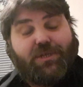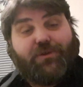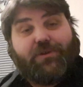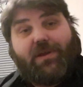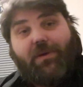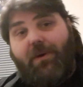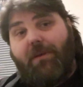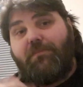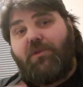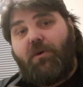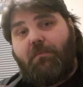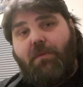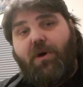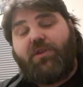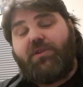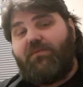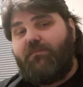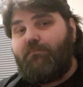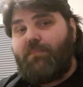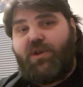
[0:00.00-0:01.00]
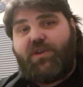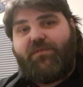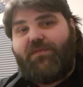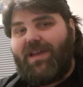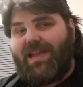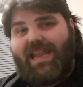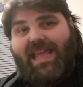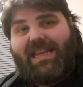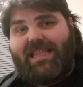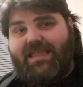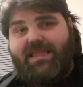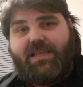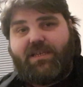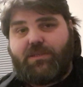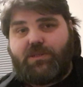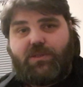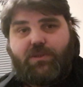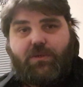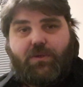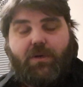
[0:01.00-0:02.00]
too. Now I'm not modifying anything
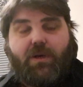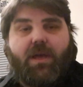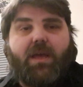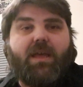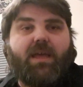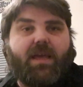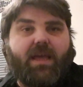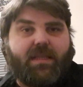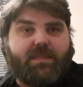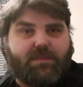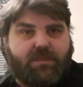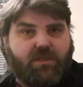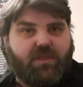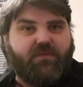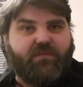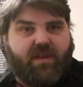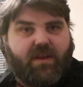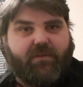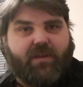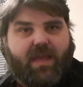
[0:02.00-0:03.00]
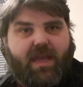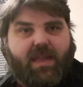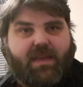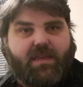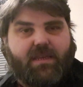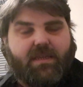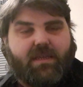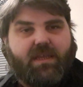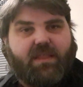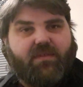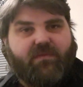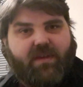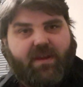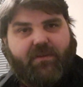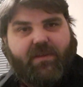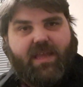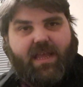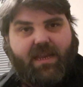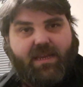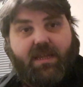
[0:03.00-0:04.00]
at all until the very end. At the
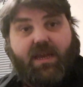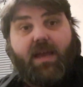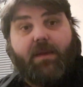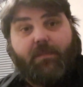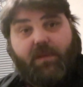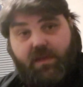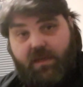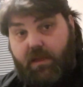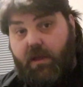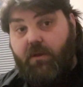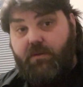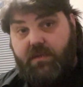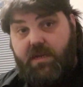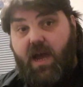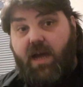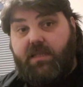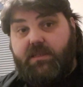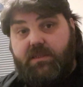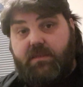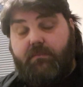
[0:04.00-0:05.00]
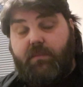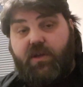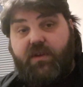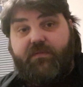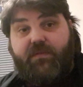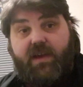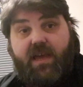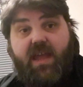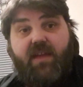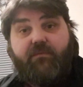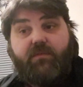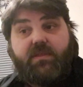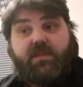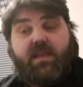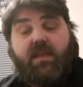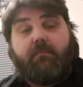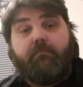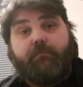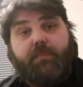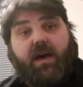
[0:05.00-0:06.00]
very end, I'm going to go nuts and modify
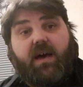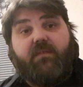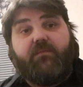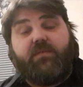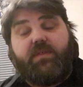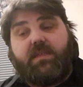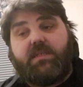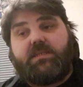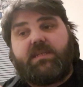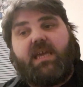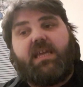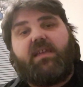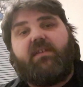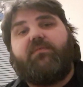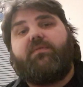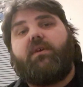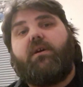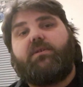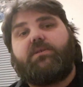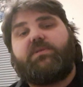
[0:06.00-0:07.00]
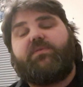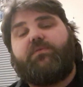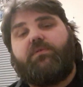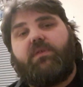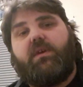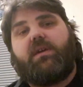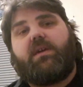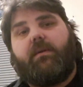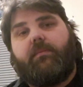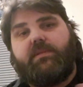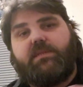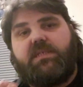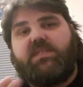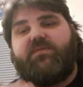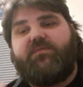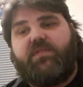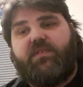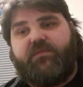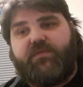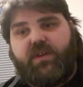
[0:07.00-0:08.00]
everything. But for the sake of those of you that are coming to this
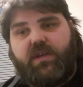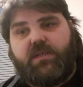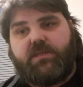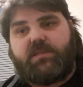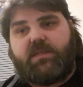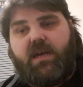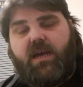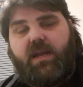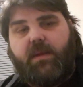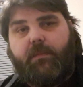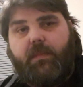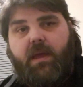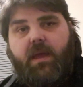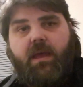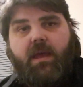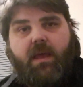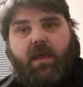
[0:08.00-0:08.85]
for the first time,